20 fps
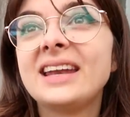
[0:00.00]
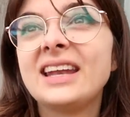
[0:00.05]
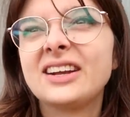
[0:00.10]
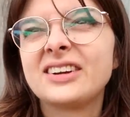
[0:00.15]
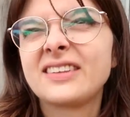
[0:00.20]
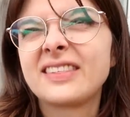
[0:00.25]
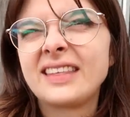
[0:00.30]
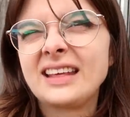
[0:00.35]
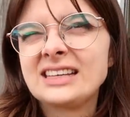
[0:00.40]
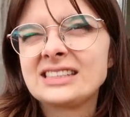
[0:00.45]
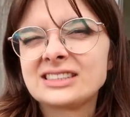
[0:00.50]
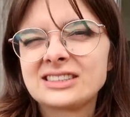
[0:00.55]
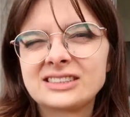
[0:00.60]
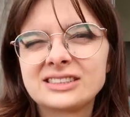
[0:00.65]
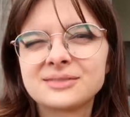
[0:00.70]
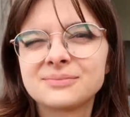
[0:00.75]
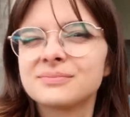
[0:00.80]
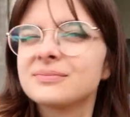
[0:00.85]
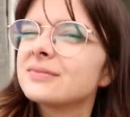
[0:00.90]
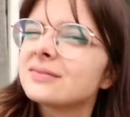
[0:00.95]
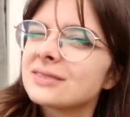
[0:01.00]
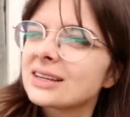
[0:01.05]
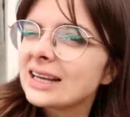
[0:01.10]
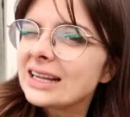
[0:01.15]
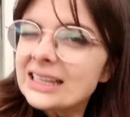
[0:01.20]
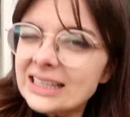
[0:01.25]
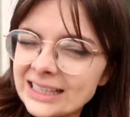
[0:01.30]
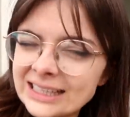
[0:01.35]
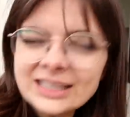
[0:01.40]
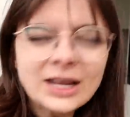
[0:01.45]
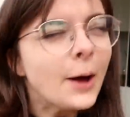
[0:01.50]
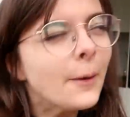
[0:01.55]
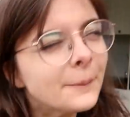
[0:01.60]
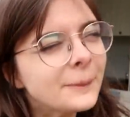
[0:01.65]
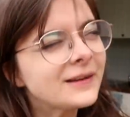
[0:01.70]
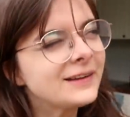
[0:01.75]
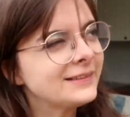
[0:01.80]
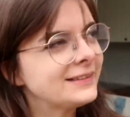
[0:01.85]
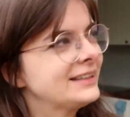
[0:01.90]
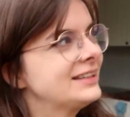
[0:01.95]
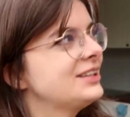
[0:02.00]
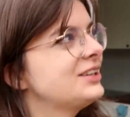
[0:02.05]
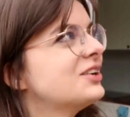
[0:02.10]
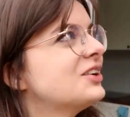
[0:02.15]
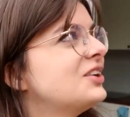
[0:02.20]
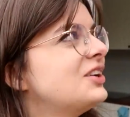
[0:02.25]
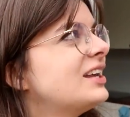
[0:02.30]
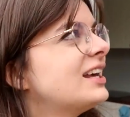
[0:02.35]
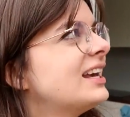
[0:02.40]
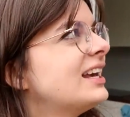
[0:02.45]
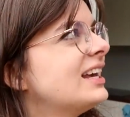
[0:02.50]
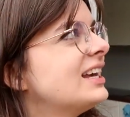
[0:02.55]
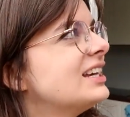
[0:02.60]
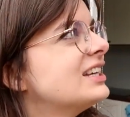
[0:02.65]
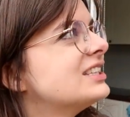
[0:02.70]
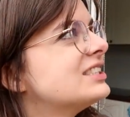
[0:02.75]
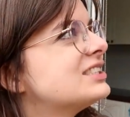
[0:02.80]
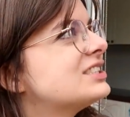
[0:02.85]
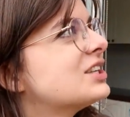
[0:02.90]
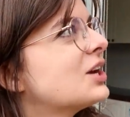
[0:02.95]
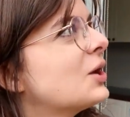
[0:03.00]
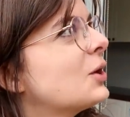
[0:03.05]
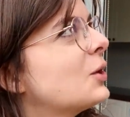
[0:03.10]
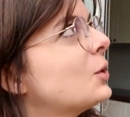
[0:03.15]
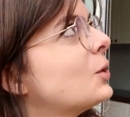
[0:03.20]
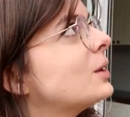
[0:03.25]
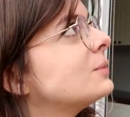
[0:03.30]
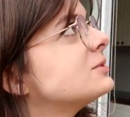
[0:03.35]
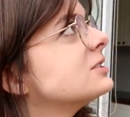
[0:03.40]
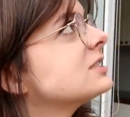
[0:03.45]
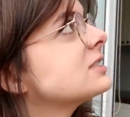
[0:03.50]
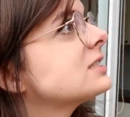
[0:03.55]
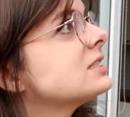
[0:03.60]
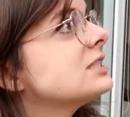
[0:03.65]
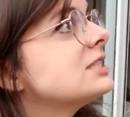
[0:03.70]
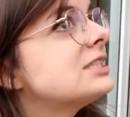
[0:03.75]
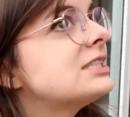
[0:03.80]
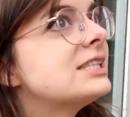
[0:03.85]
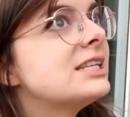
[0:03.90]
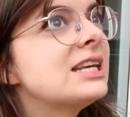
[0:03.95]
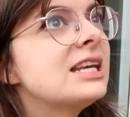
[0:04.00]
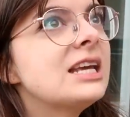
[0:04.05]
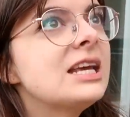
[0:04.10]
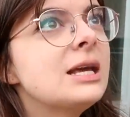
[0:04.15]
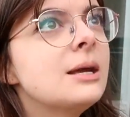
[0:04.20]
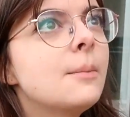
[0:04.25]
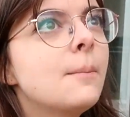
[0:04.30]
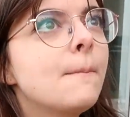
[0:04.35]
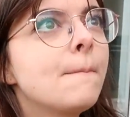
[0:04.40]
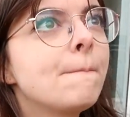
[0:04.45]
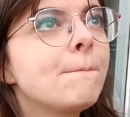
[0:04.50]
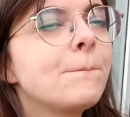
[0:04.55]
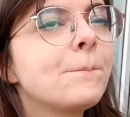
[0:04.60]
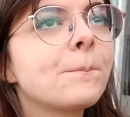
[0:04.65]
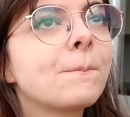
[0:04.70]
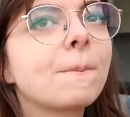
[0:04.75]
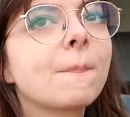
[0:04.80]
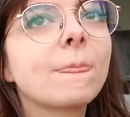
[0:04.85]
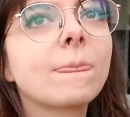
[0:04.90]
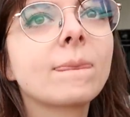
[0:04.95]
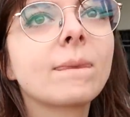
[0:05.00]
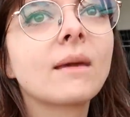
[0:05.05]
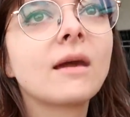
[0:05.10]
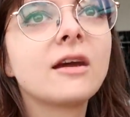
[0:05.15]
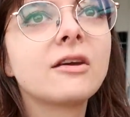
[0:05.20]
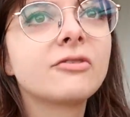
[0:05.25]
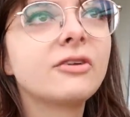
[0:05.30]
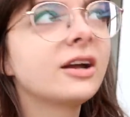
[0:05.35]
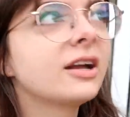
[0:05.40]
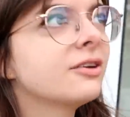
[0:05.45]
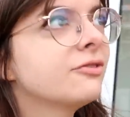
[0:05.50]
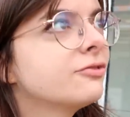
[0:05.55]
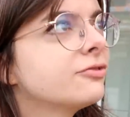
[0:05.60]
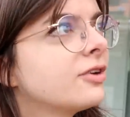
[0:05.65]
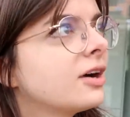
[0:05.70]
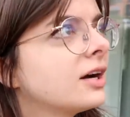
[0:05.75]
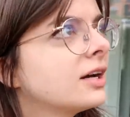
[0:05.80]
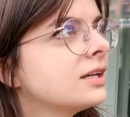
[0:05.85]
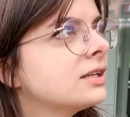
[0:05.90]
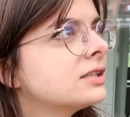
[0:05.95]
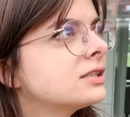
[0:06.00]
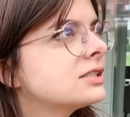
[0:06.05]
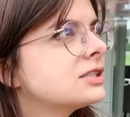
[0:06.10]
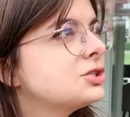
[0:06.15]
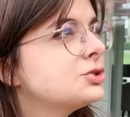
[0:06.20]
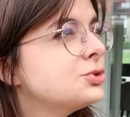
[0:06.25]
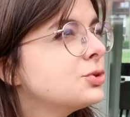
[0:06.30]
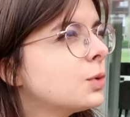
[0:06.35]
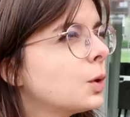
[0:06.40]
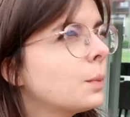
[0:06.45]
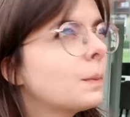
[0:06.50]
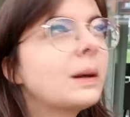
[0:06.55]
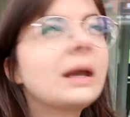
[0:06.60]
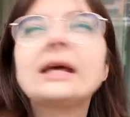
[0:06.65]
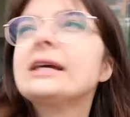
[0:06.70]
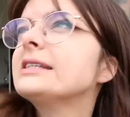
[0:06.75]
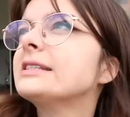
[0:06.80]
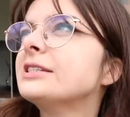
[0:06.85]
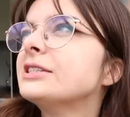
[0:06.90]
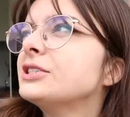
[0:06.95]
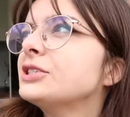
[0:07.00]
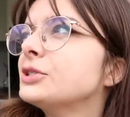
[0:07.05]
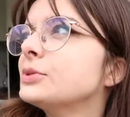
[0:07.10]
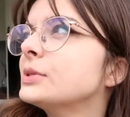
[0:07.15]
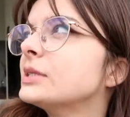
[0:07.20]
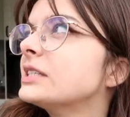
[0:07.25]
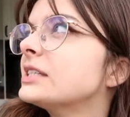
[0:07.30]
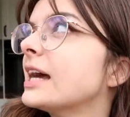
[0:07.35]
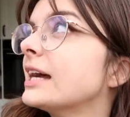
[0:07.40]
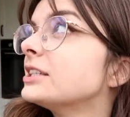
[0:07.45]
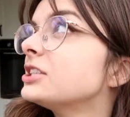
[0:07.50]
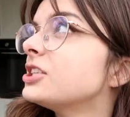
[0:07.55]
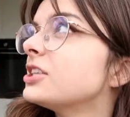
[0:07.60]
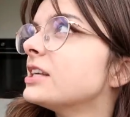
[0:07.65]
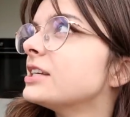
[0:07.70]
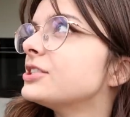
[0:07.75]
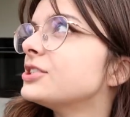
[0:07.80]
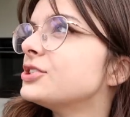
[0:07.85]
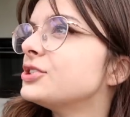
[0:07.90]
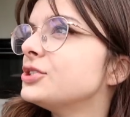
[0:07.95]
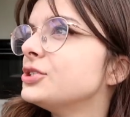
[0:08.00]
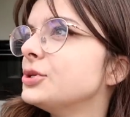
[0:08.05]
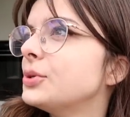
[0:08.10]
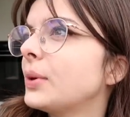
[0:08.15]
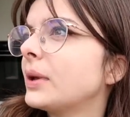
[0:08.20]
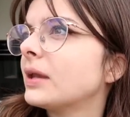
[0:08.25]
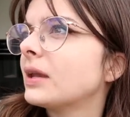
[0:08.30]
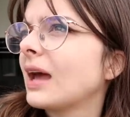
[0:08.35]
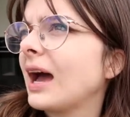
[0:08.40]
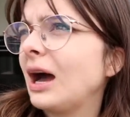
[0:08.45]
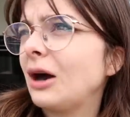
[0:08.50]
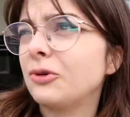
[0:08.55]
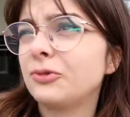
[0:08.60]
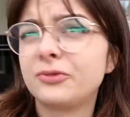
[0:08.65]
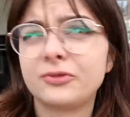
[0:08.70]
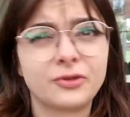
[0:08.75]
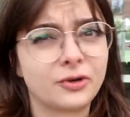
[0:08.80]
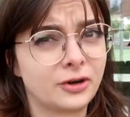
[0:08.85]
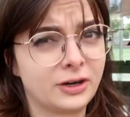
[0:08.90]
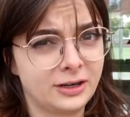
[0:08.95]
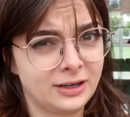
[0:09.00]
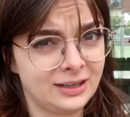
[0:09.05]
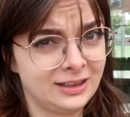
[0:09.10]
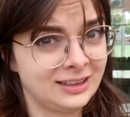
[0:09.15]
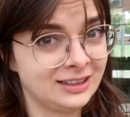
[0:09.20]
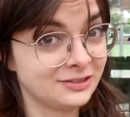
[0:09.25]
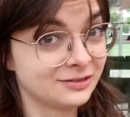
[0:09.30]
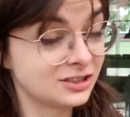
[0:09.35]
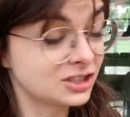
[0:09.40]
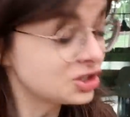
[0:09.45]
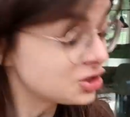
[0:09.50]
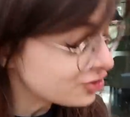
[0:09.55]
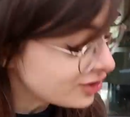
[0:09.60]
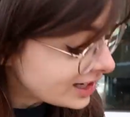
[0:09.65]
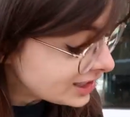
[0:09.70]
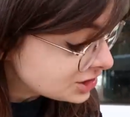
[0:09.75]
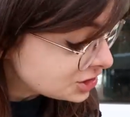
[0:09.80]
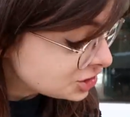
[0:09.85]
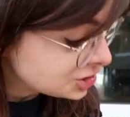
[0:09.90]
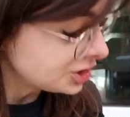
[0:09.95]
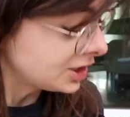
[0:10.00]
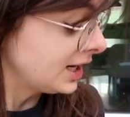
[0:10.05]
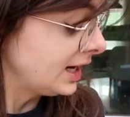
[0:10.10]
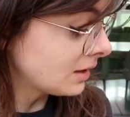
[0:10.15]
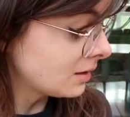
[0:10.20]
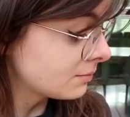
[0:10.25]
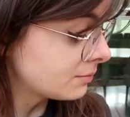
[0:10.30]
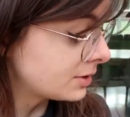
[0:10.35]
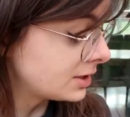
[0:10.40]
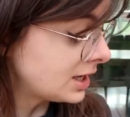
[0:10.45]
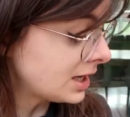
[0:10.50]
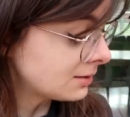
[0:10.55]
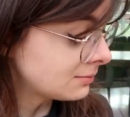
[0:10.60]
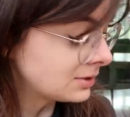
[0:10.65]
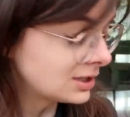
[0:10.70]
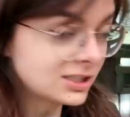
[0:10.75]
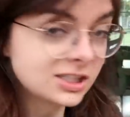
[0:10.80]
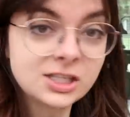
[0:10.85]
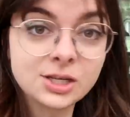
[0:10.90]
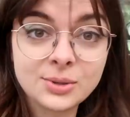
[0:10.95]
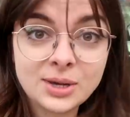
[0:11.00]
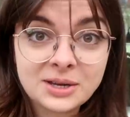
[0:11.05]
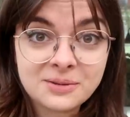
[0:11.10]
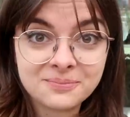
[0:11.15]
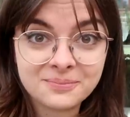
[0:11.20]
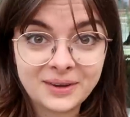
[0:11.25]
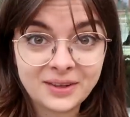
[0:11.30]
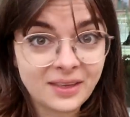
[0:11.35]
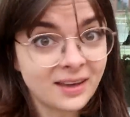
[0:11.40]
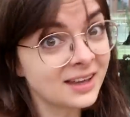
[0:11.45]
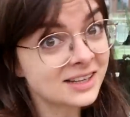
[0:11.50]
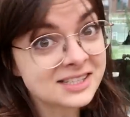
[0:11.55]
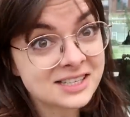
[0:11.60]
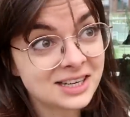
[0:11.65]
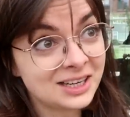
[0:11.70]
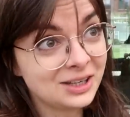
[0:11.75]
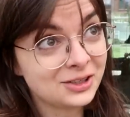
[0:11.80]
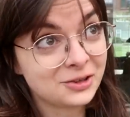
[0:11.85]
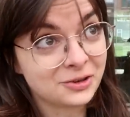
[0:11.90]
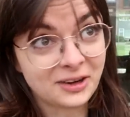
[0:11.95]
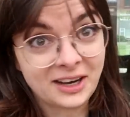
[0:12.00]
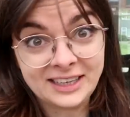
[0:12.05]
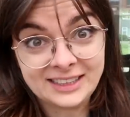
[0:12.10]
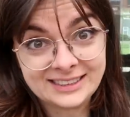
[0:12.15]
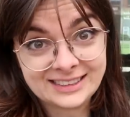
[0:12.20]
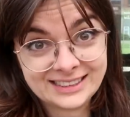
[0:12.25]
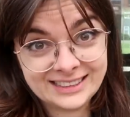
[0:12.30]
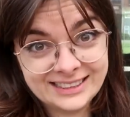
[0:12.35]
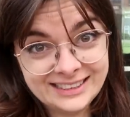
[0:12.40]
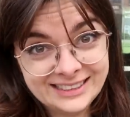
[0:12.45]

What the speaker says: Now that things are cleaned up and looking good. So I'm just gonna see if I can find suitable places to attach this to and how far it'll even stretch. But yeah, let's do it. I think it's gonna look great.